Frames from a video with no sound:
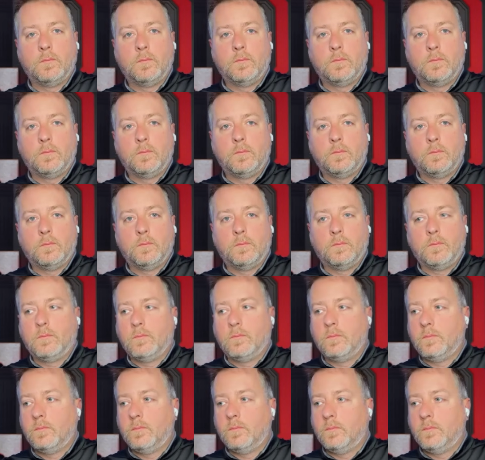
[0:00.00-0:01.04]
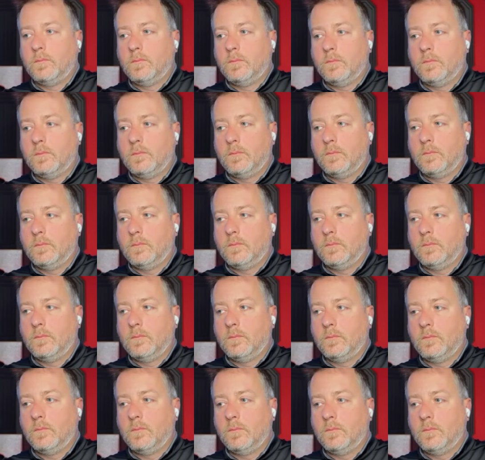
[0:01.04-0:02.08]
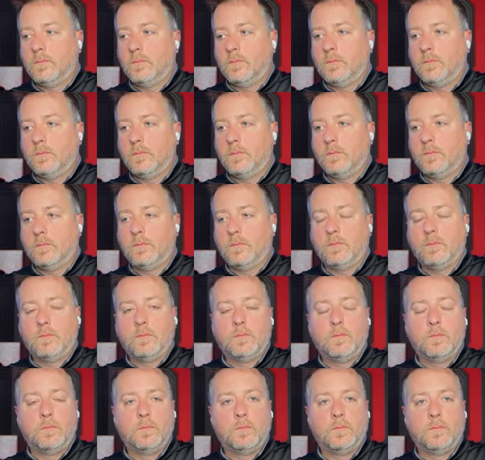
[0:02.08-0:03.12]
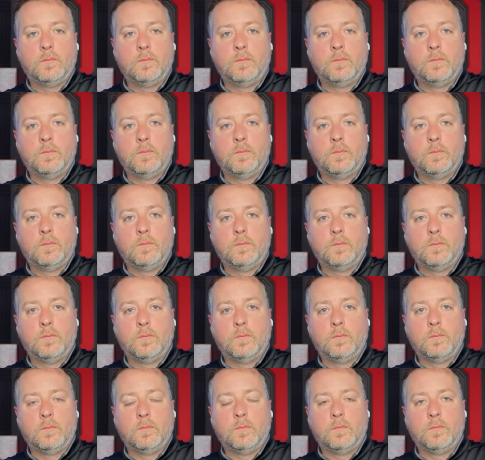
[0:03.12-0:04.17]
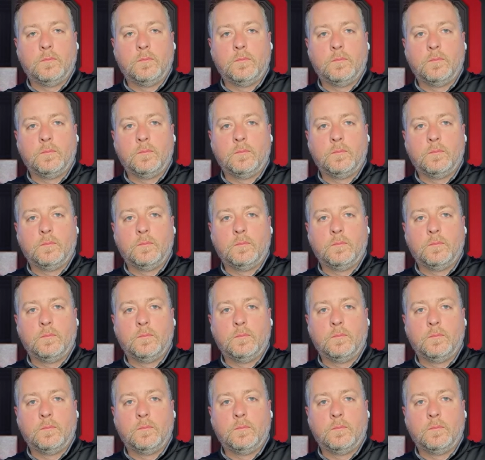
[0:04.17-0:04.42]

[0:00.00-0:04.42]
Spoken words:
(silent)